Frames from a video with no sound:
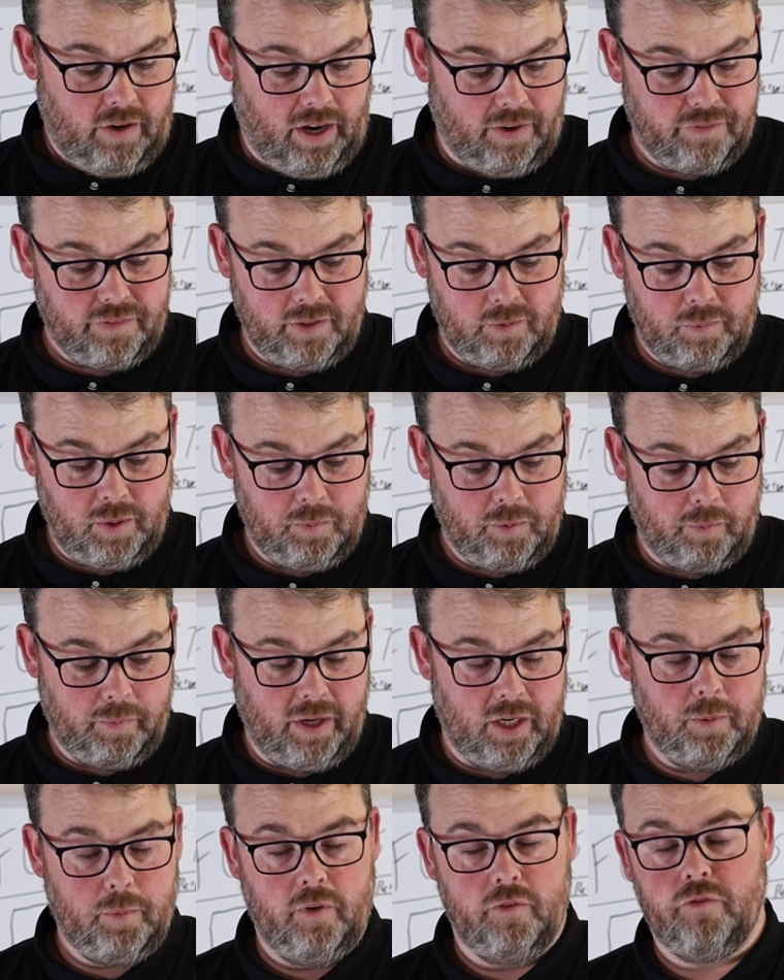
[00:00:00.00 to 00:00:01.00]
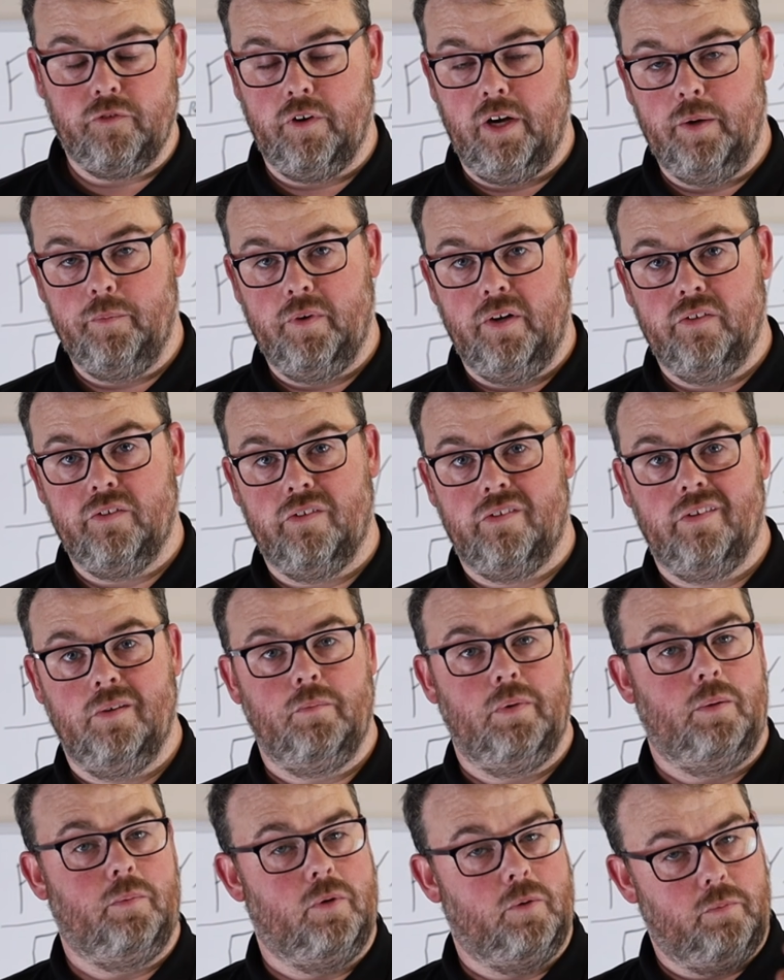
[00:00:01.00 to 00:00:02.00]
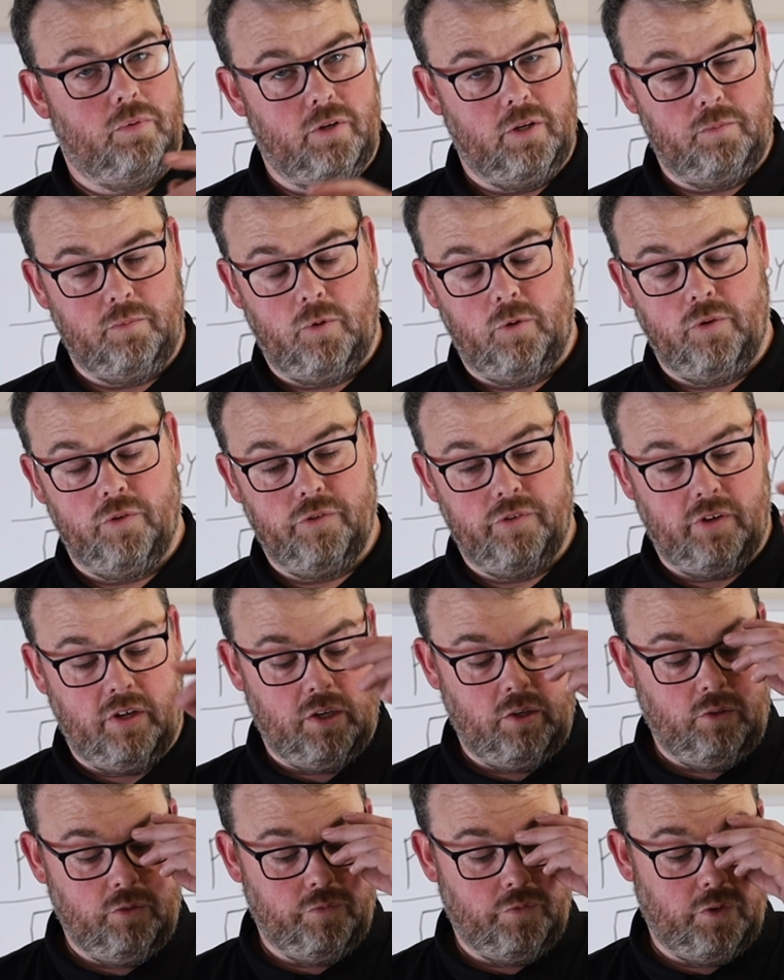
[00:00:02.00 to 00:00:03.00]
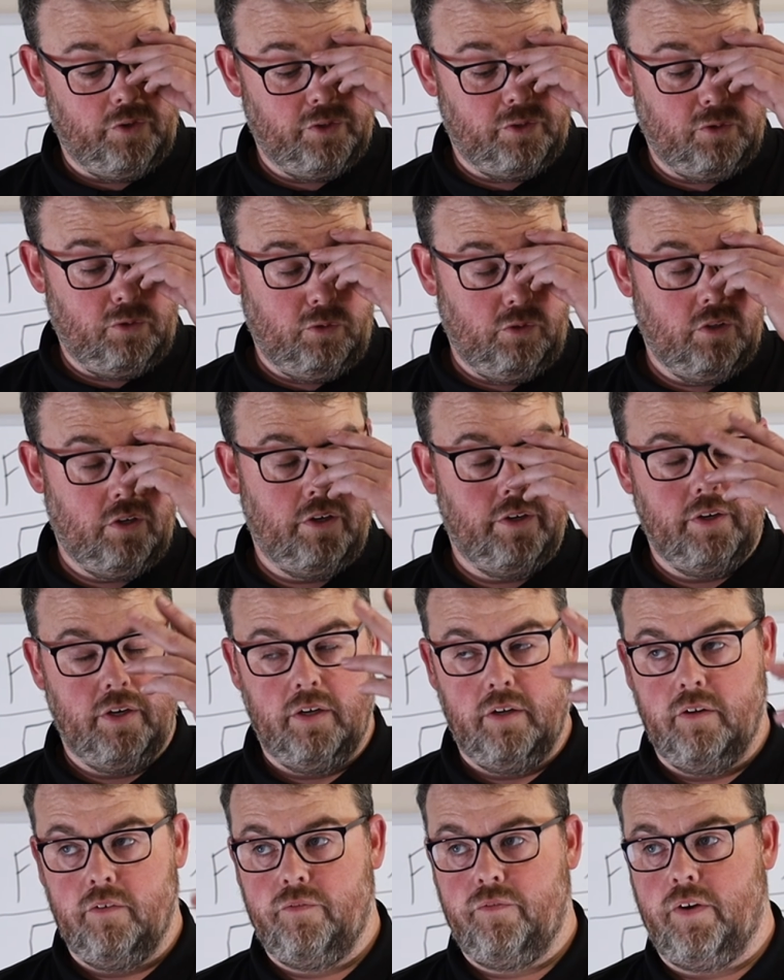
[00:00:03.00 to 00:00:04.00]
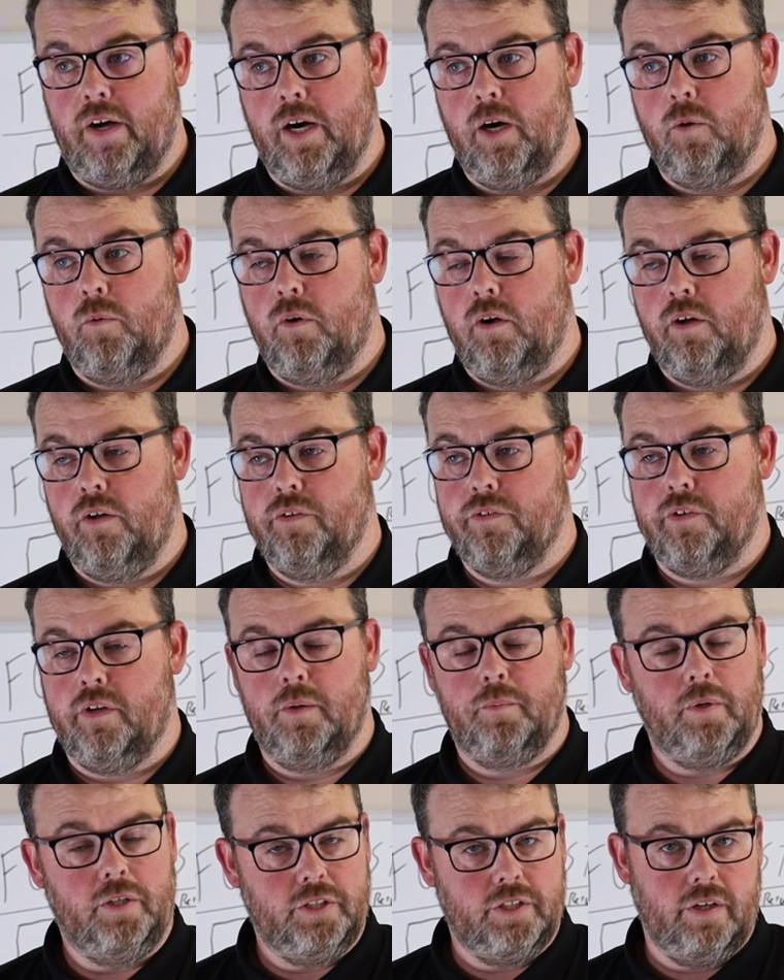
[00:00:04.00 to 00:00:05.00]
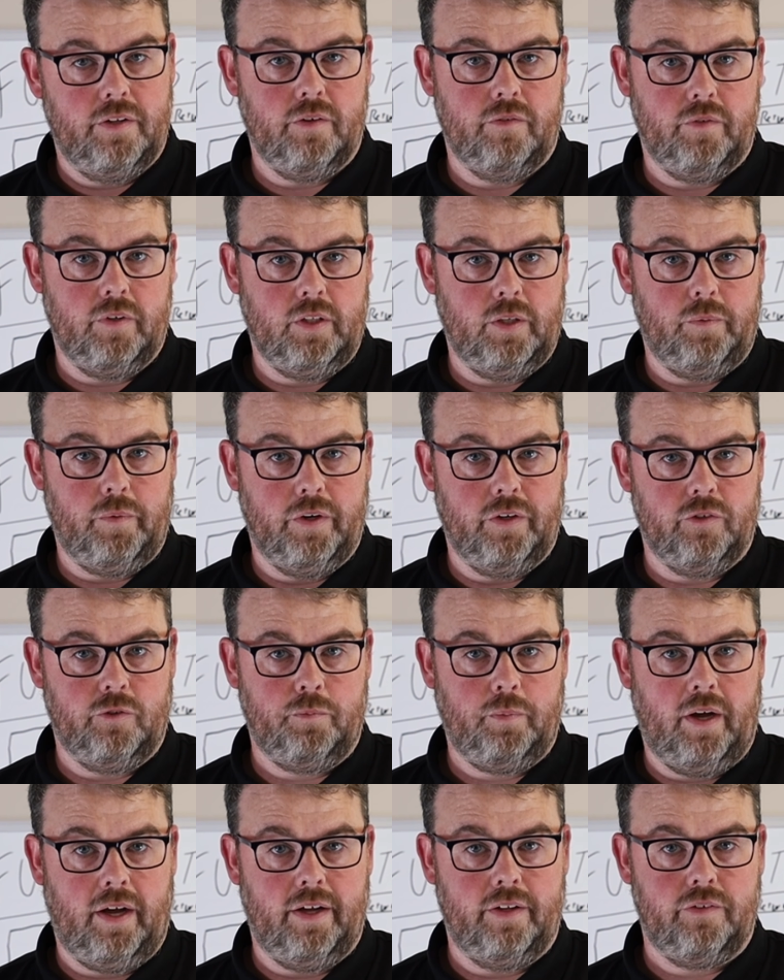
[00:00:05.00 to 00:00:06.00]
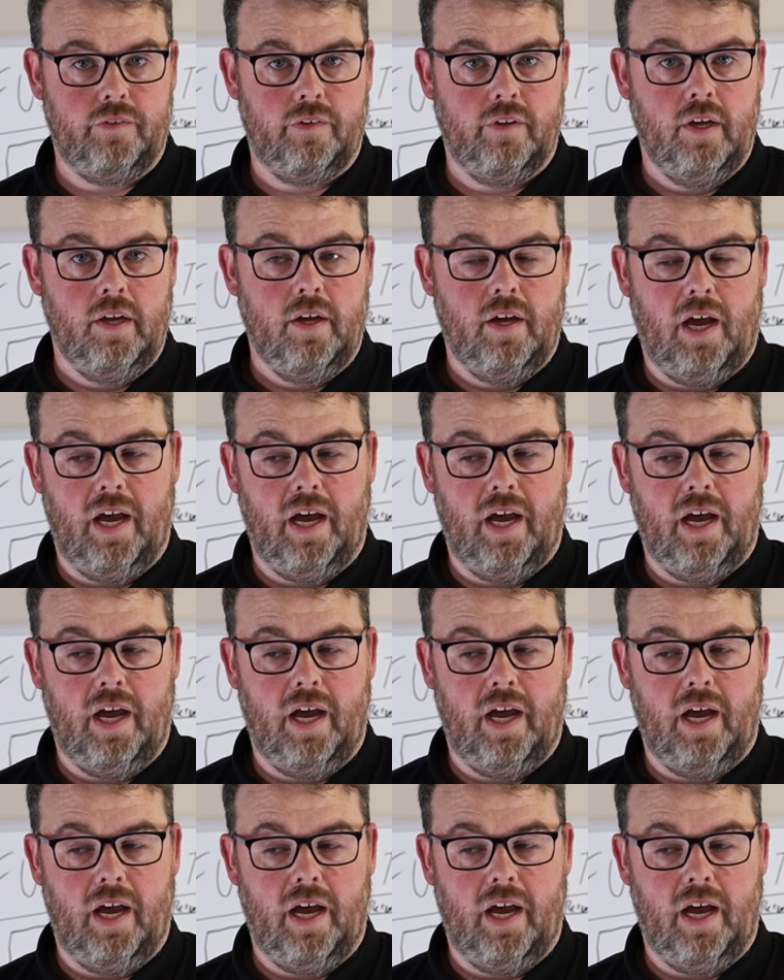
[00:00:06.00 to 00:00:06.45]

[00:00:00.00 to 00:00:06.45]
I've seen people mount them on frame rails. I've seen people to put them horizontal or vertical on firewalls and a bunch of other really weird spots.